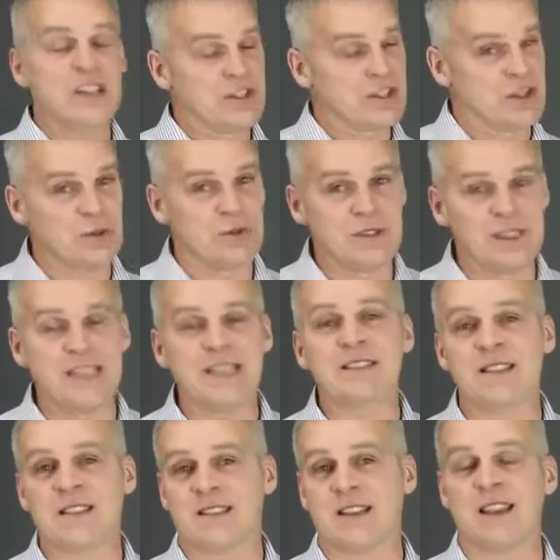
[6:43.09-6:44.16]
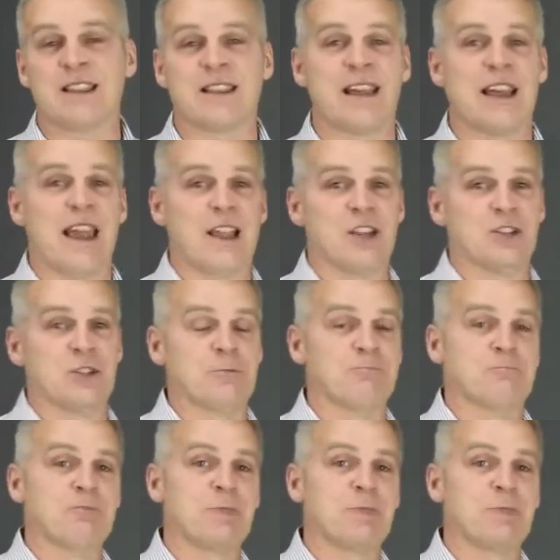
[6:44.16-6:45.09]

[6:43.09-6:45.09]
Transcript: So you need to take that action.